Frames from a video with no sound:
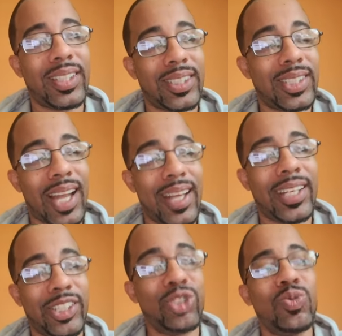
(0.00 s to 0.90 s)
that
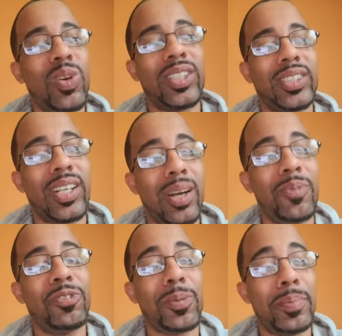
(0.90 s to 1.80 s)
decided that you wanted to
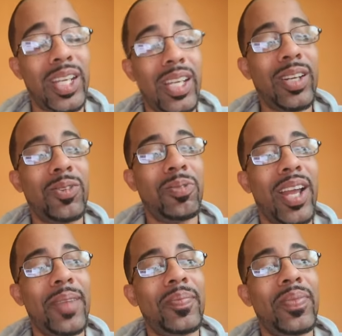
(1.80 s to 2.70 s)
come for me,
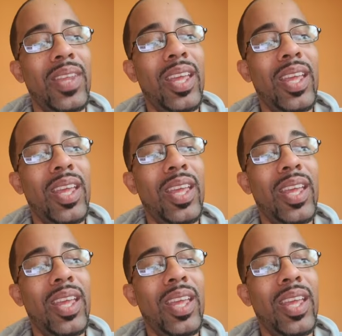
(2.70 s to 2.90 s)
right?